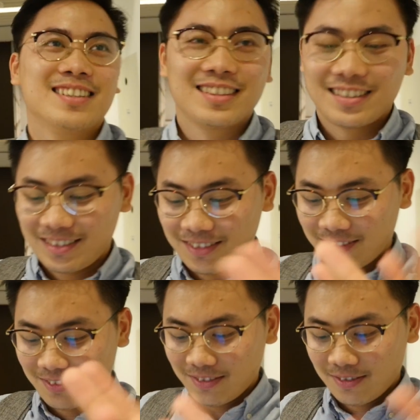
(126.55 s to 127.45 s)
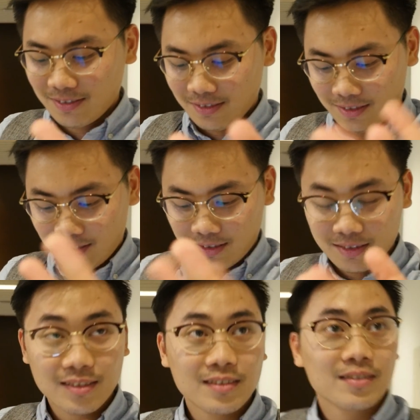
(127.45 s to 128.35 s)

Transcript: has that like pyramid,